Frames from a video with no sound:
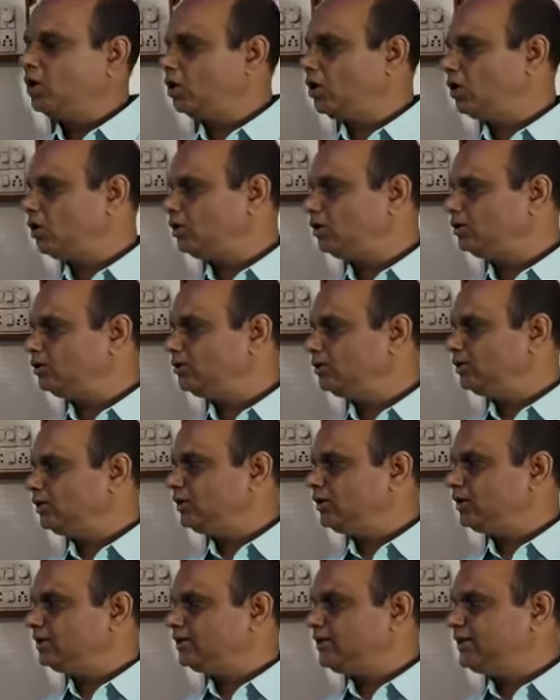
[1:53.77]
or
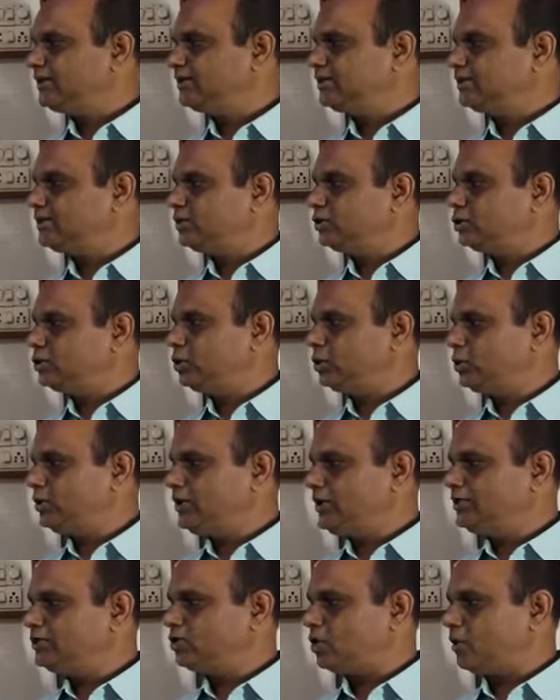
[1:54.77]
this tau
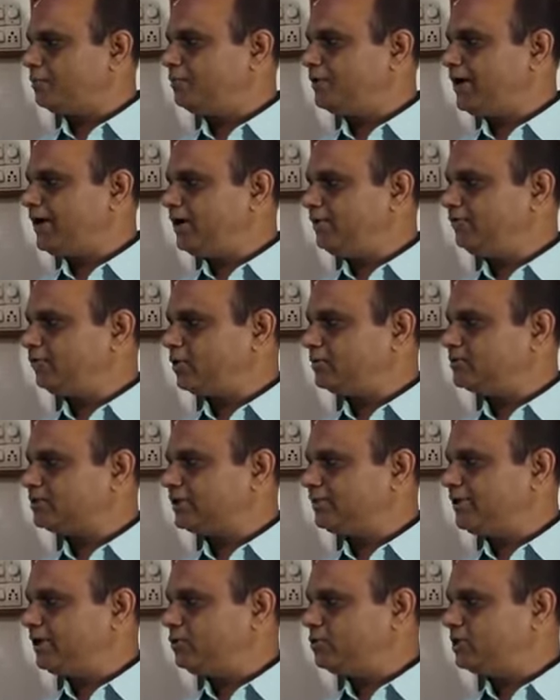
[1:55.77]
is obtained from
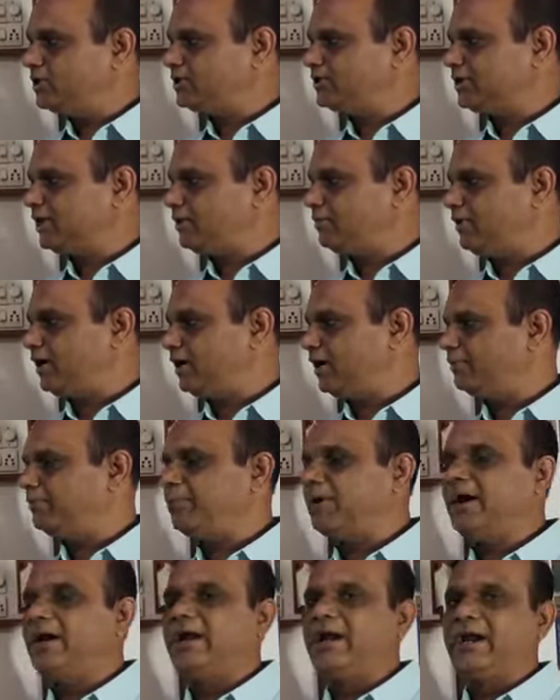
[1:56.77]
subdivision sigma
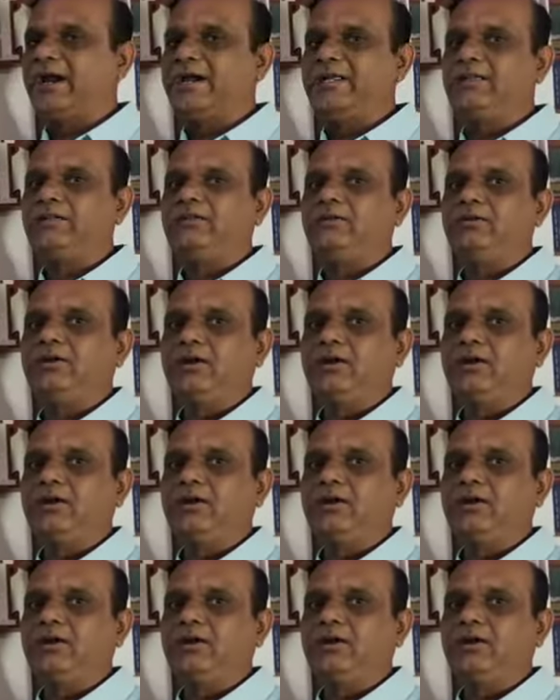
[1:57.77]
by adding